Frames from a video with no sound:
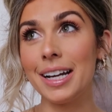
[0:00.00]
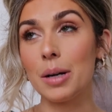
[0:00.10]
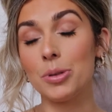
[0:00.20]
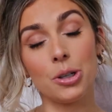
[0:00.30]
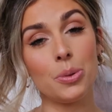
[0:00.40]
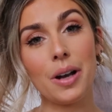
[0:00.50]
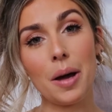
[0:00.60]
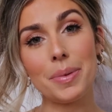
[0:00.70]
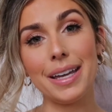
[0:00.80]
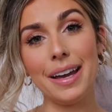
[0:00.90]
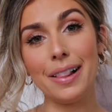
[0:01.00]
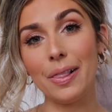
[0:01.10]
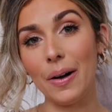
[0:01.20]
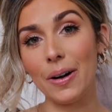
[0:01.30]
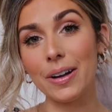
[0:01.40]
I'm sure will not be
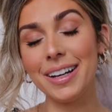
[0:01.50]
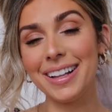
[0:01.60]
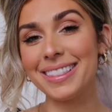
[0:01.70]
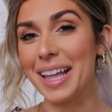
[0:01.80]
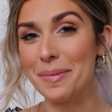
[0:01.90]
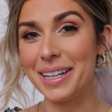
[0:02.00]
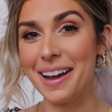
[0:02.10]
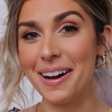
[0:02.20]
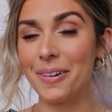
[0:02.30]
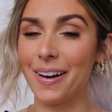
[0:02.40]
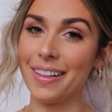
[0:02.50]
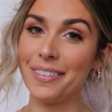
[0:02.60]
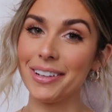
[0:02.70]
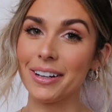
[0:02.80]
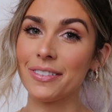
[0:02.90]
long. Let me know. I love
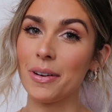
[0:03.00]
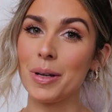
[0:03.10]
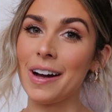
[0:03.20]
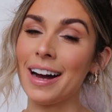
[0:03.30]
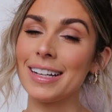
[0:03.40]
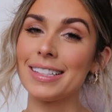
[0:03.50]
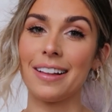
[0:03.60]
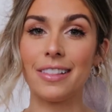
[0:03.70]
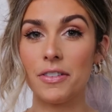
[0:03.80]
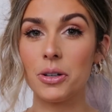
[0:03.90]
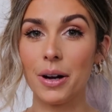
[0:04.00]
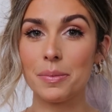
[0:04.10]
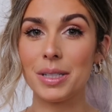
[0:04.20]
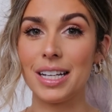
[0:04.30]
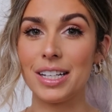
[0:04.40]
hearing from you guys. I love your
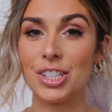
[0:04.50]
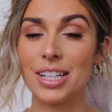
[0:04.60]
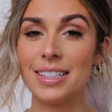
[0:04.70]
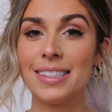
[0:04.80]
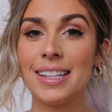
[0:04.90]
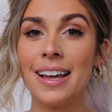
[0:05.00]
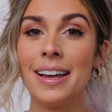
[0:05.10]
recommendations.